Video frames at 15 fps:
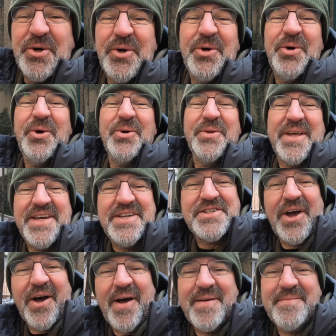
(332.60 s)
all these
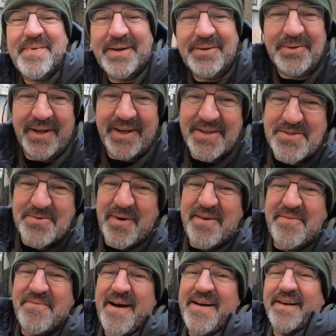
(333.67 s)
high buildings, we
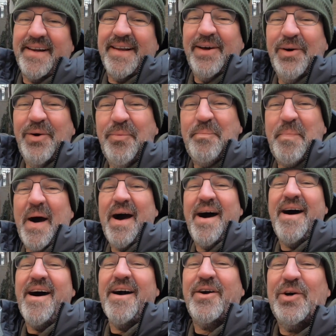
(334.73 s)
found a little
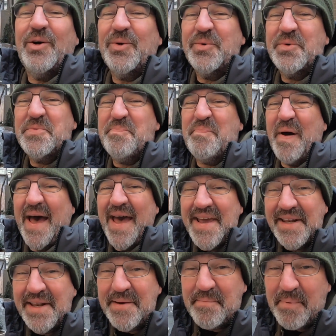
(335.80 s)
park called
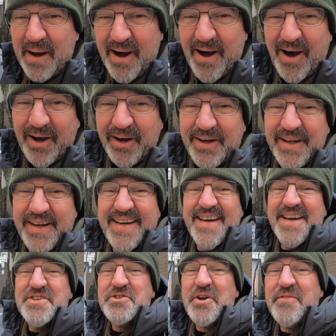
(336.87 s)
Paley Park.
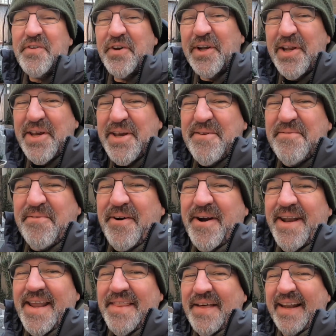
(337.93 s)
So if you're looking for
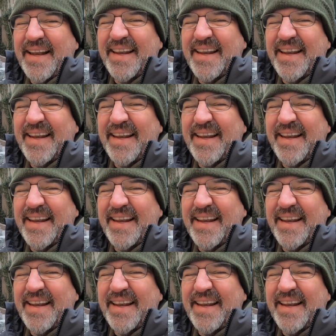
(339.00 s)
another